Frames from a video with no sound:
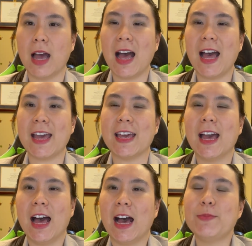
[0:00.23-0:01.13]
Hi,
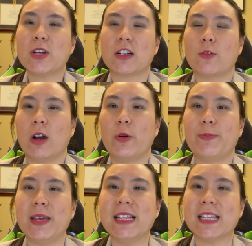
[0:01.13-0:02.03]
I'm Dr. Hua with
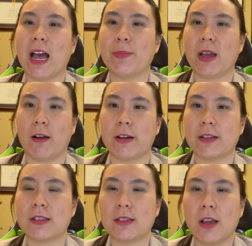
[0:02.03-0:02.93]
Peds Happy
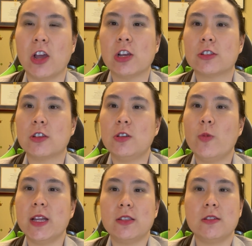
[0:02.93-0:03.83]
Hearts. So you
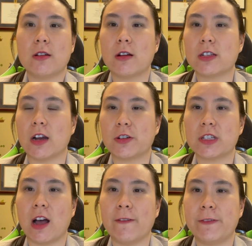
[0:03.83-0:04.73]
went to your doctor's
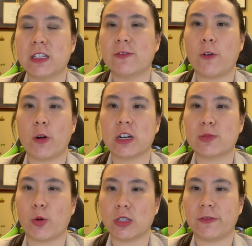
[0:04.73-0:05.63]
office for
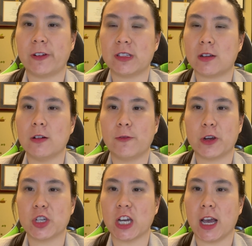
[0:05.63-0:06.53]
sports physical for
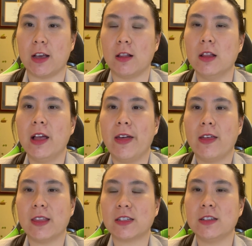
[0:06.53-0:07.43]
your child.
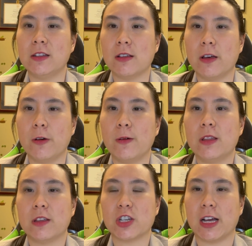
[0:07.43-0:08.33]
Next thing you know,
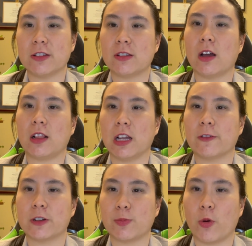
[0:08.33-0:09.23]
the child is not clear
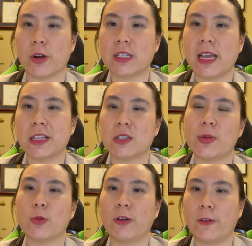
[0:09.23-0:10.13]
for sports and is
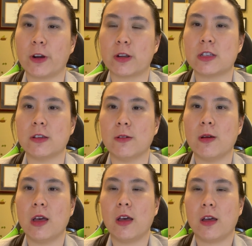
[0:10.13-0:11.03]
being referred to
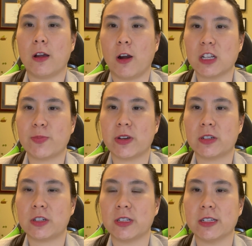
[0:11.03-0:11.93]
a heart
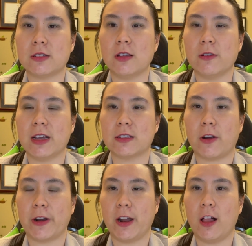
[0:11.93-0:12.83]
specialist known as a
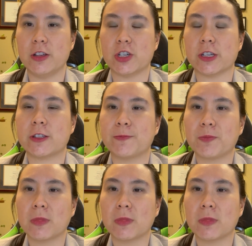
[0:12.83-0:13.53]
cardiologist.